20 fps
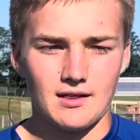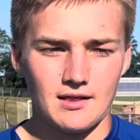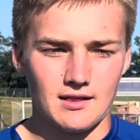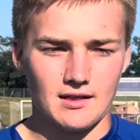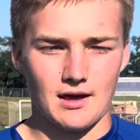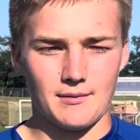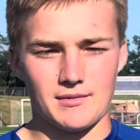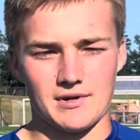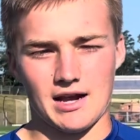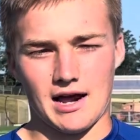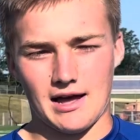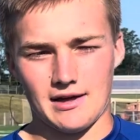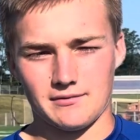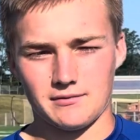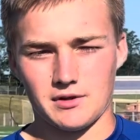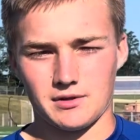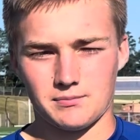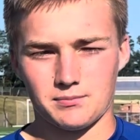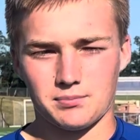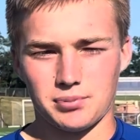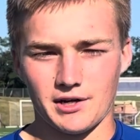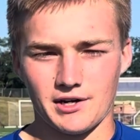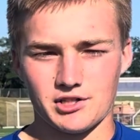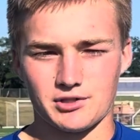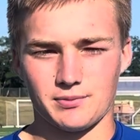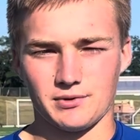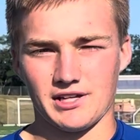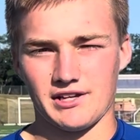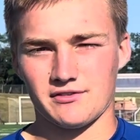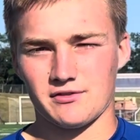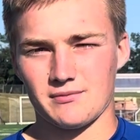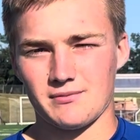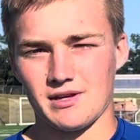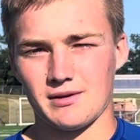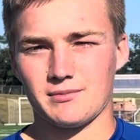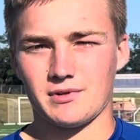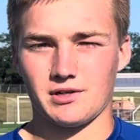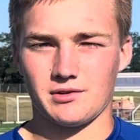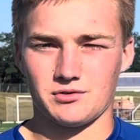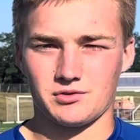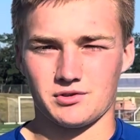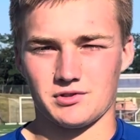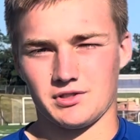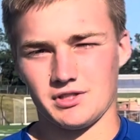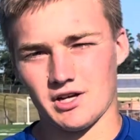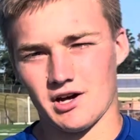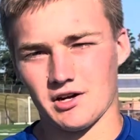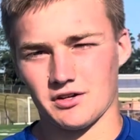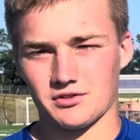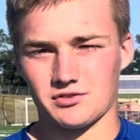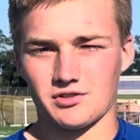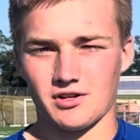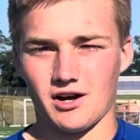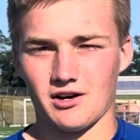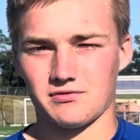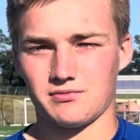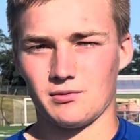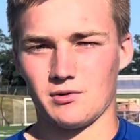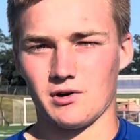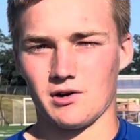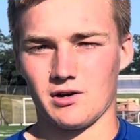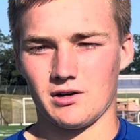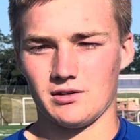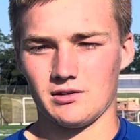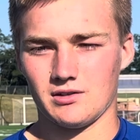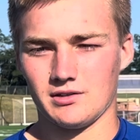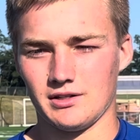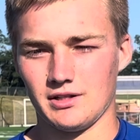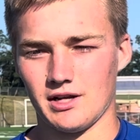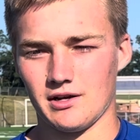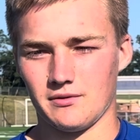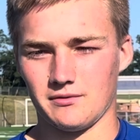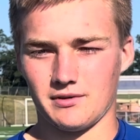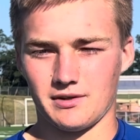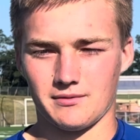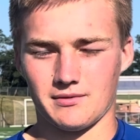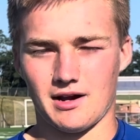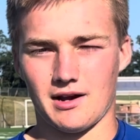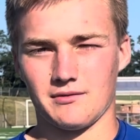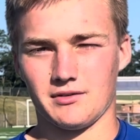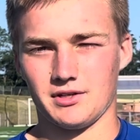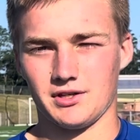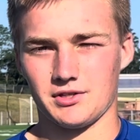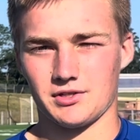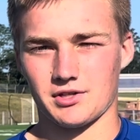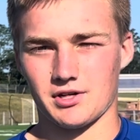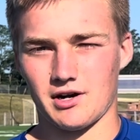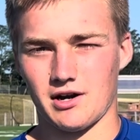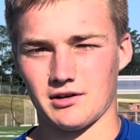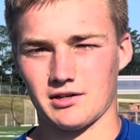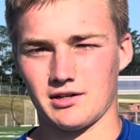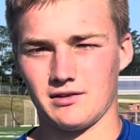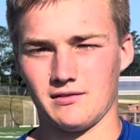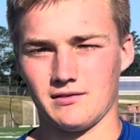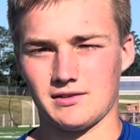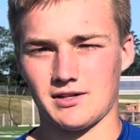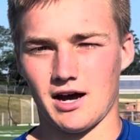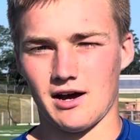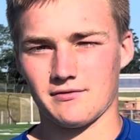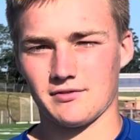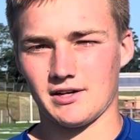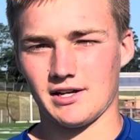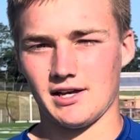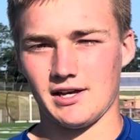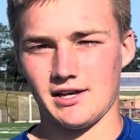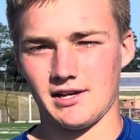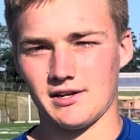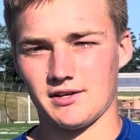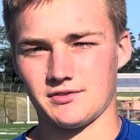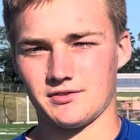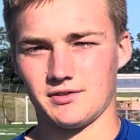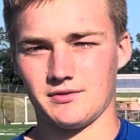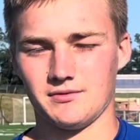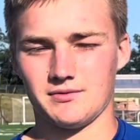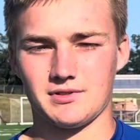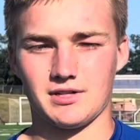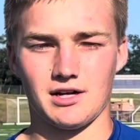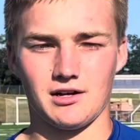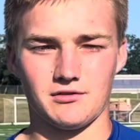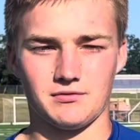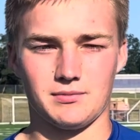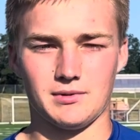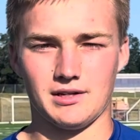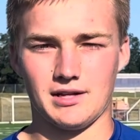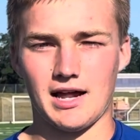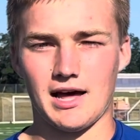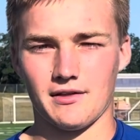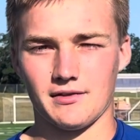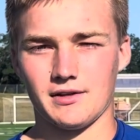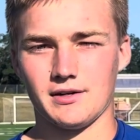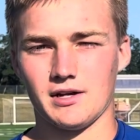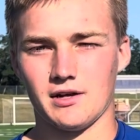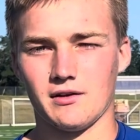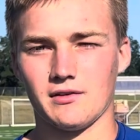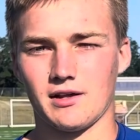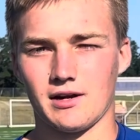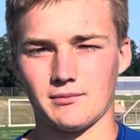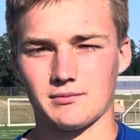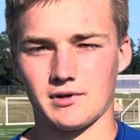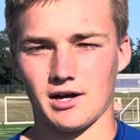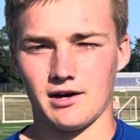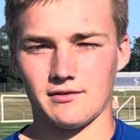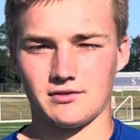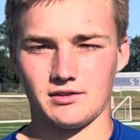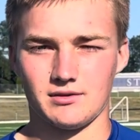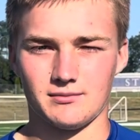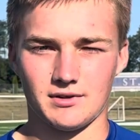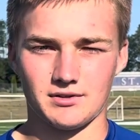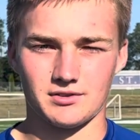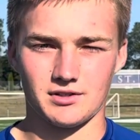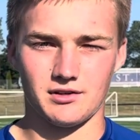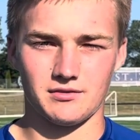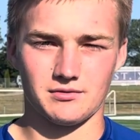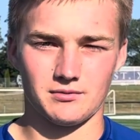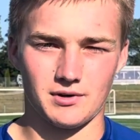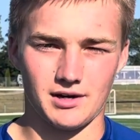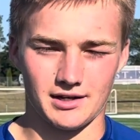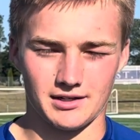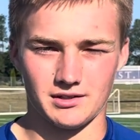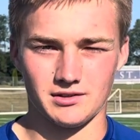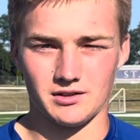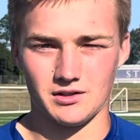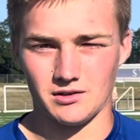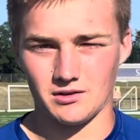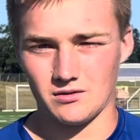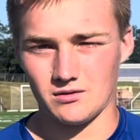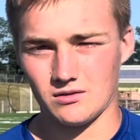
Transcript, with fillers: I mean, the players believed in me, but it was a young sophomore. You know, we're not really sure how confident he is in himself, but now they know that I'm confident in myself and what I can do.